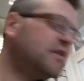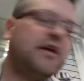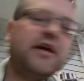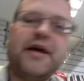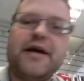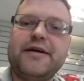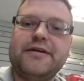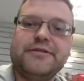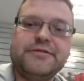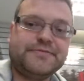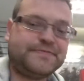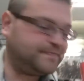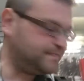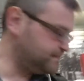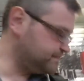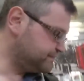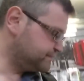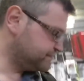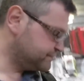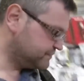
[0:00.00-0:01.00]
Yeah.
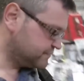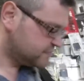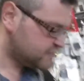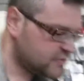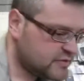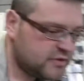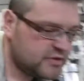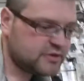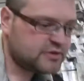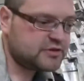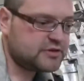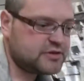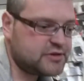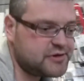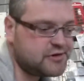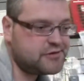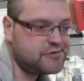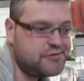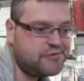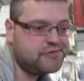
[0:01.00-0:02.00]

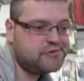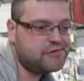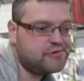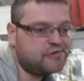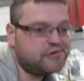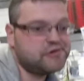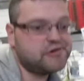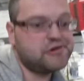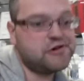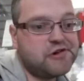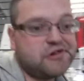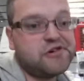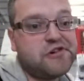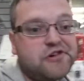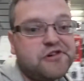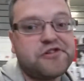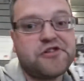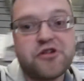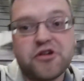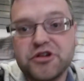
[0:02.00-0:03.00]
So,
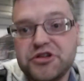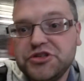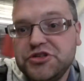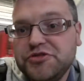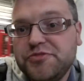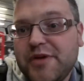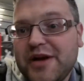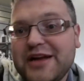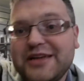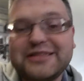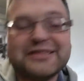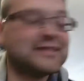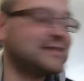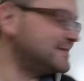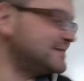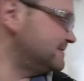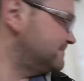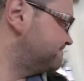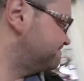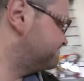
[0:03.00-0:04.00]
not a too bad
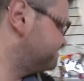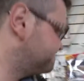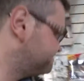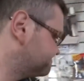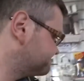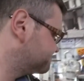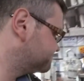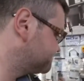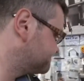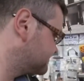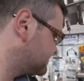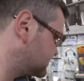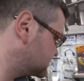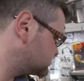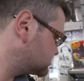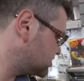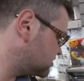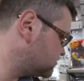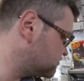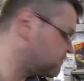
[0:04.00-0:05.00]
day
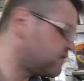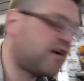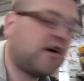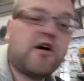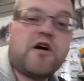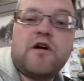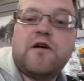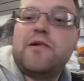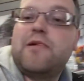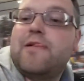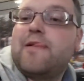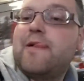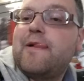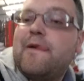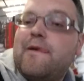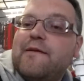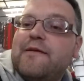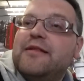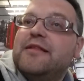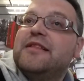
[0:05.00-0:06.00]
so far.
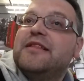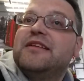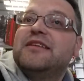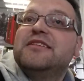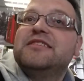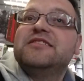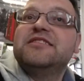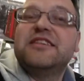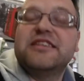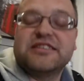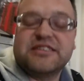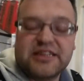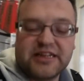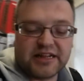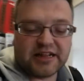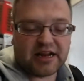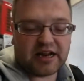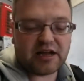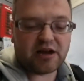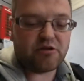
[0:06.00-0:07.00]
Yes,
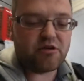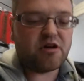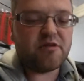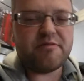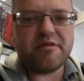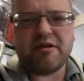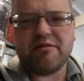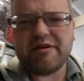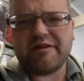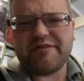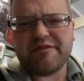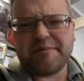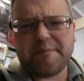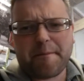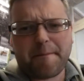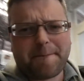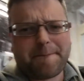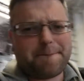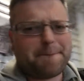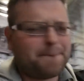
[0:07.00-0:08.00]
I'm going to go home. I'm
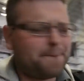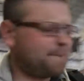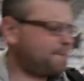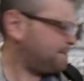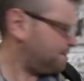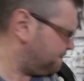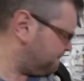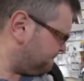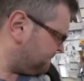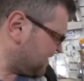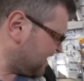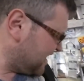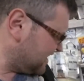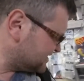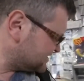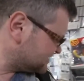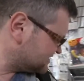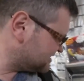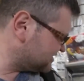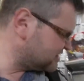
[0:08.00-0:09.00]
having
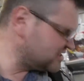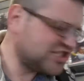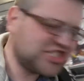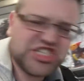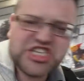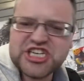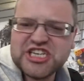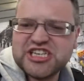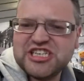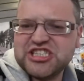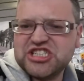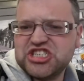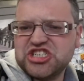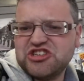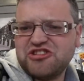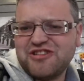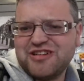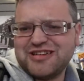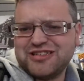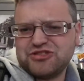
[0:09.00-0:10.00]
pasta and chicken
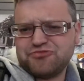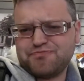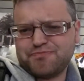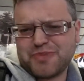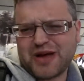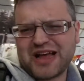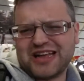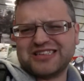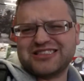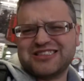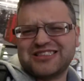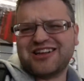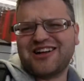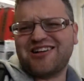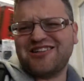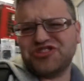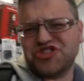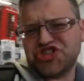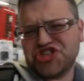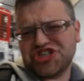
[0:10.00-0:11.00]
tonight.
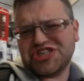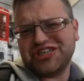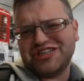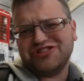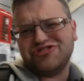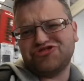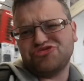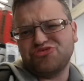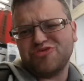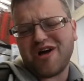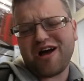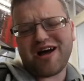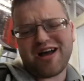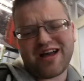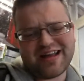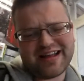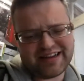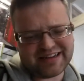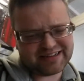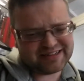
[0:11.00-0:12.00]
Pasta and chicken
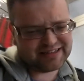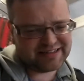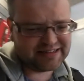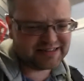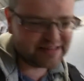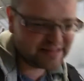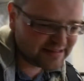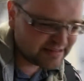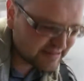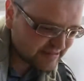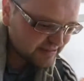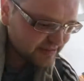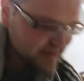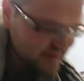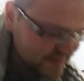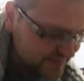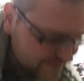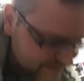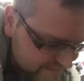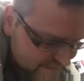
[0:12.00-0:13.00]
tonight.
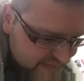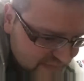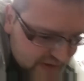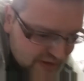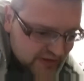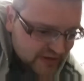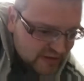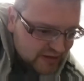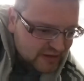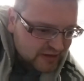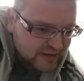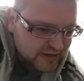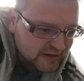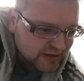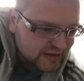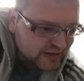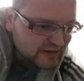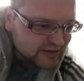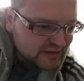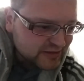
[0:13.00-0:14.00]

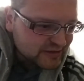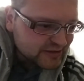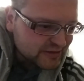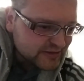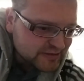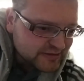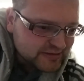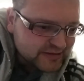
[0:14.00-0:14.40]
Got